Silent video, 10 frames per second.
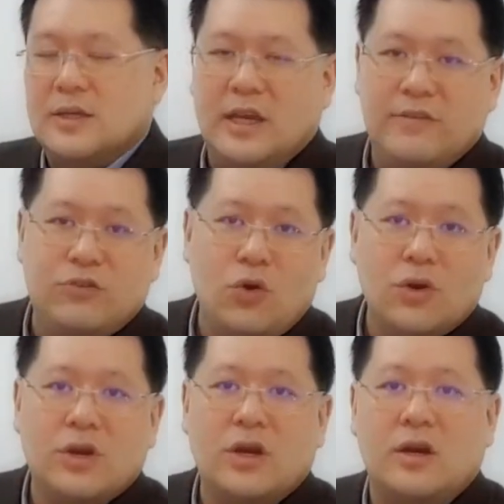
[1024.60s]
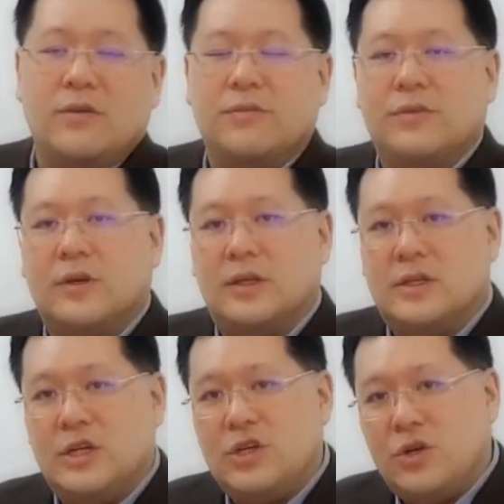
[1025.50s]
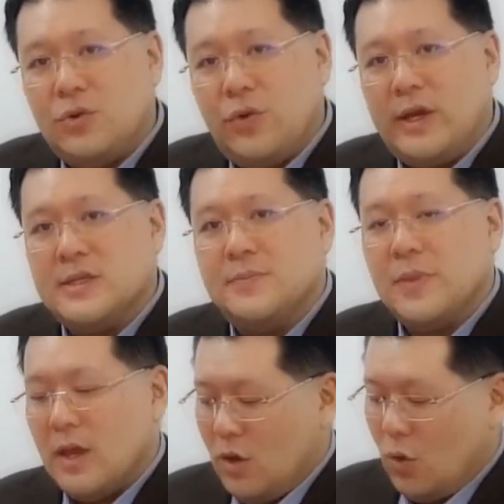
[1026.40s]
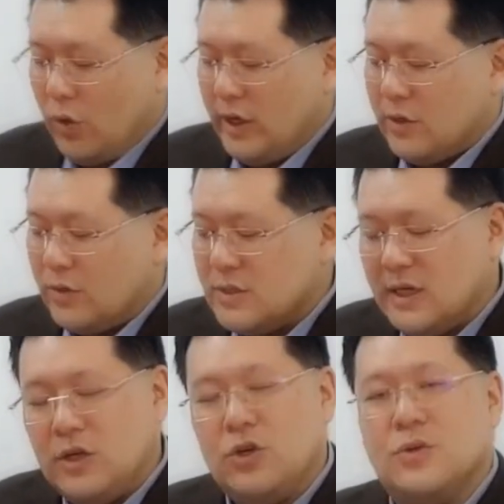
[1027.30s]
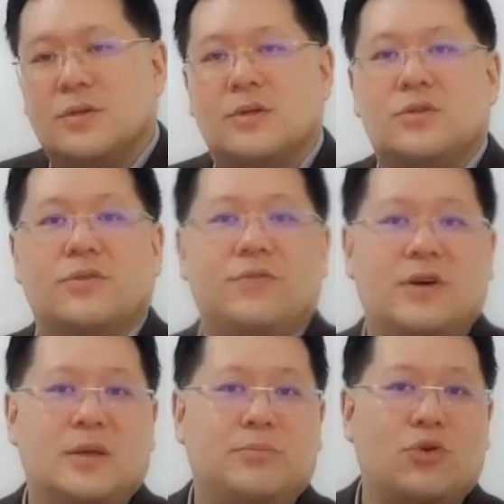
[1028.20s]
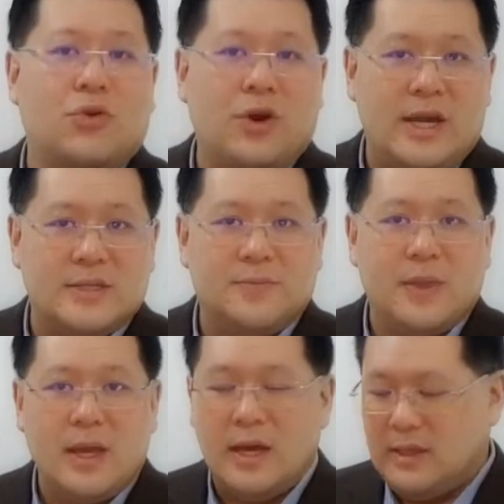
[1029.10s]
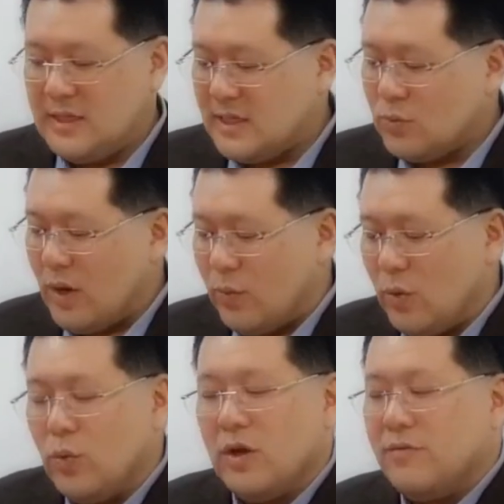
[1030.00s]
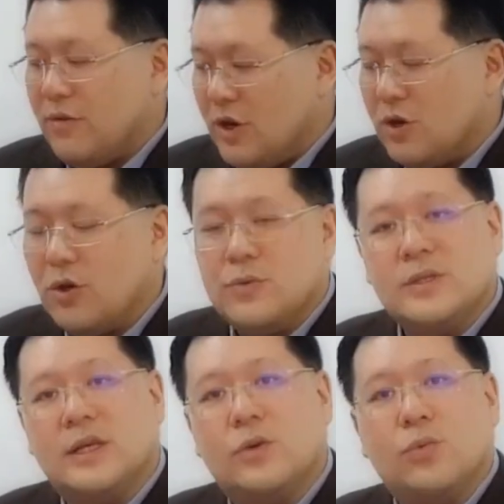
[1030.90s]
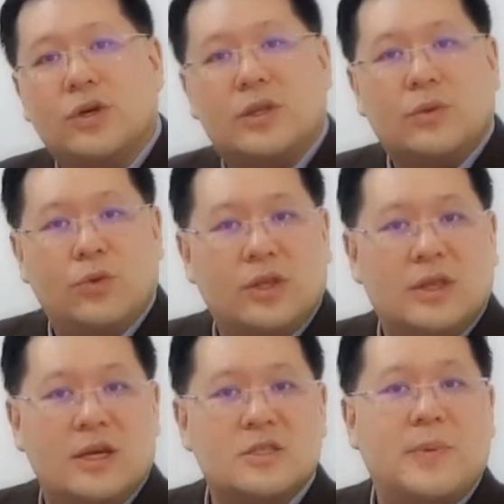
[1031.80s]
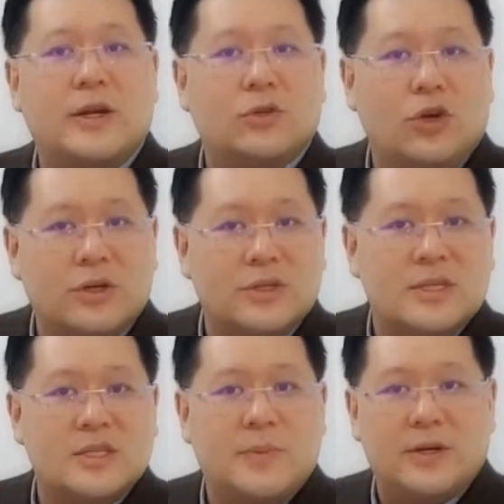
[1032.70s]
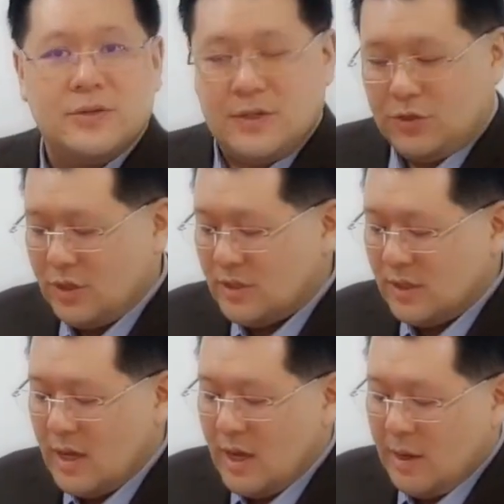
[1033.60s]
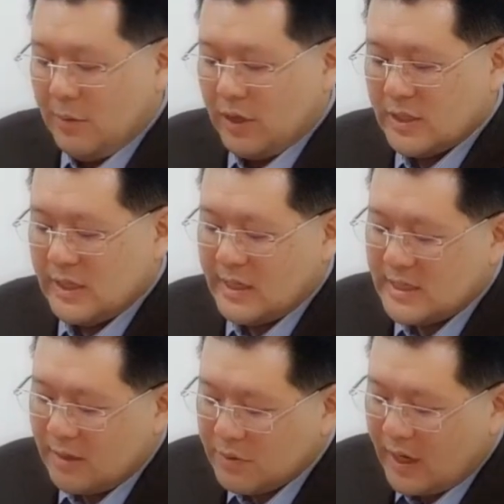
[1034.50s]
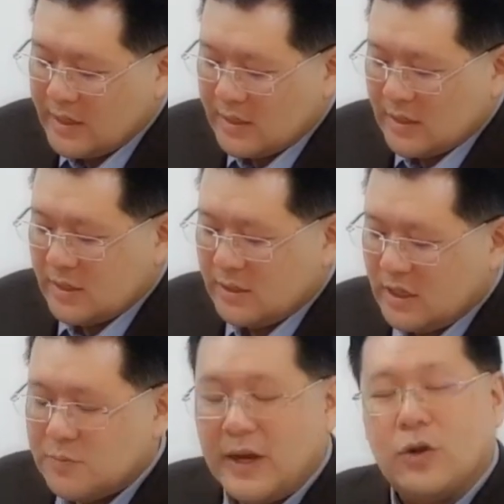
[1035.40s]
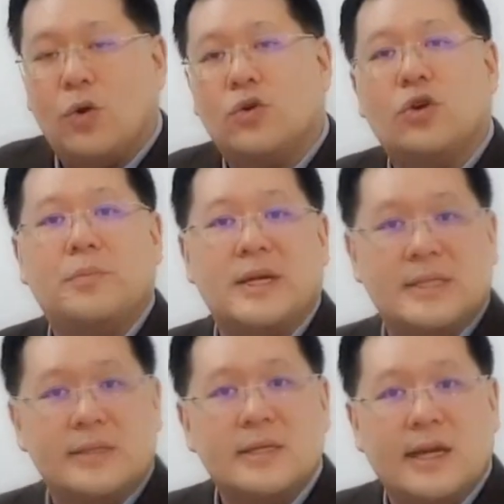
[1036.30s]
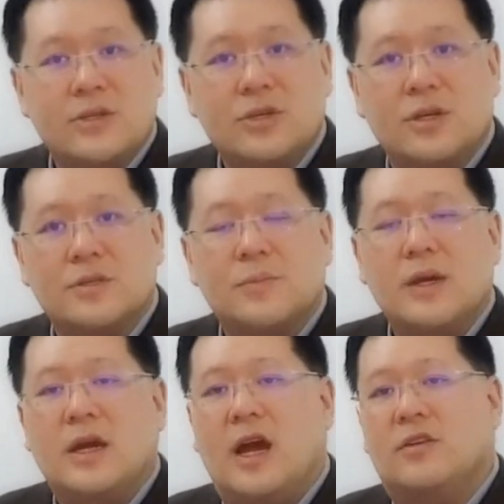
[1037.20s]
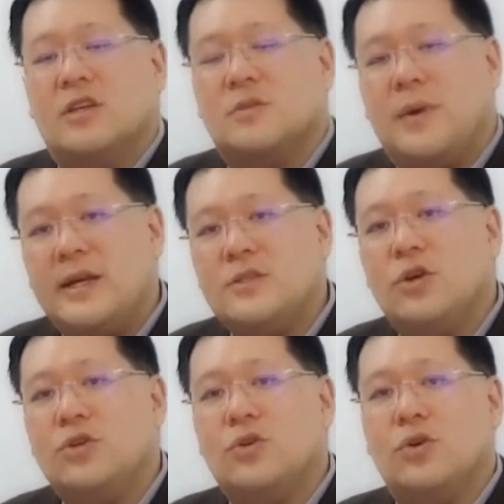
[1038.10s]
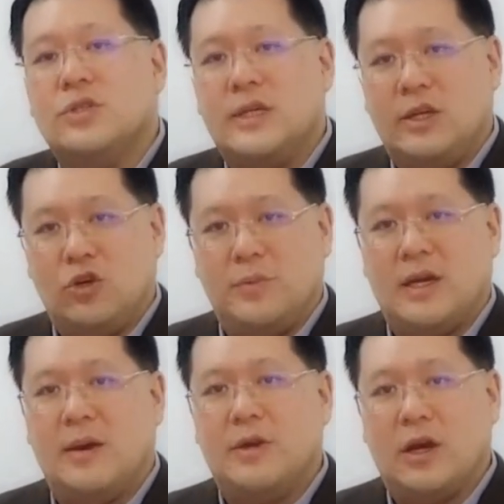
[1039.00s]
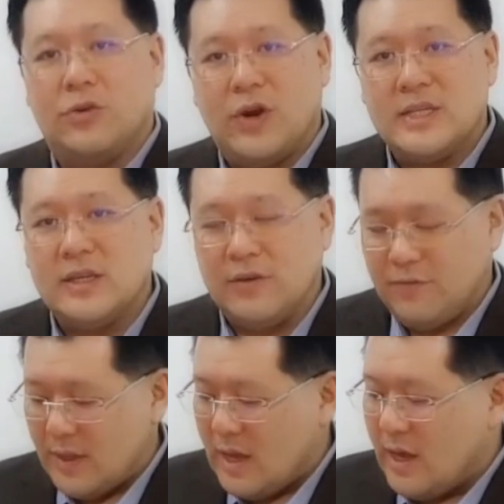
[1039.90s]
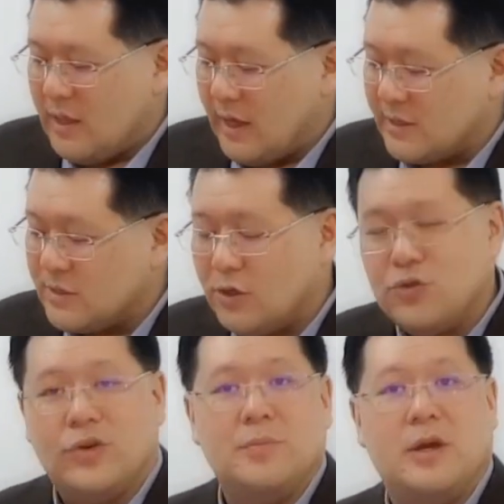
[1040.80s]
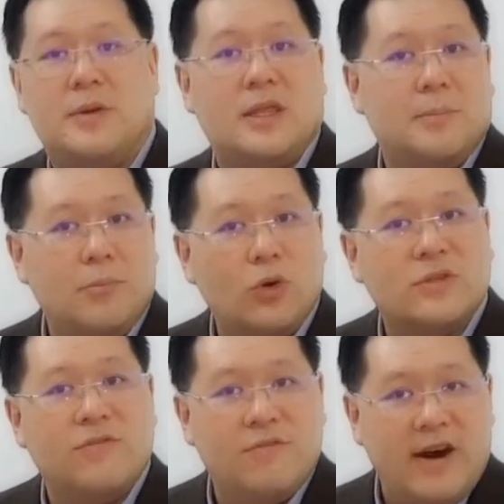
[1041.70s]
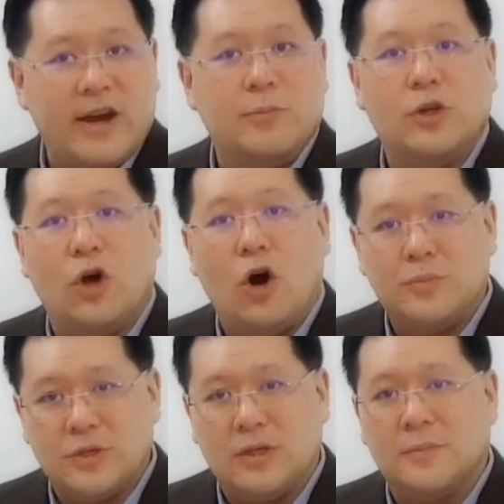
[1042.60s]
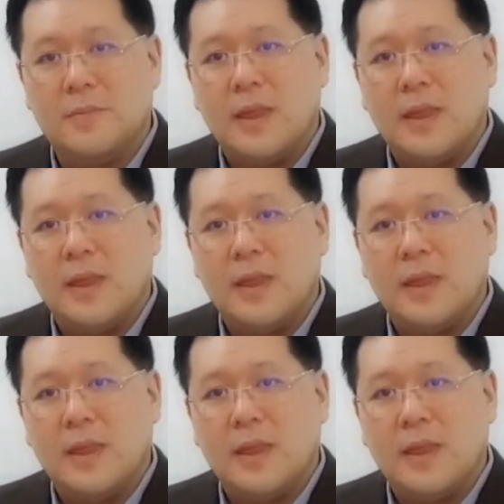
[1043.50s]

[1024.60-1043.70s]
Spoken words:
if your curve deteriorates or it continues to further progress, this is why we work very closely with spinal doctors and spinal surgeons, because in some cases, despite all your best intentions, if the spine is going to continue becoming aggressive, then surgery may be the most viable option.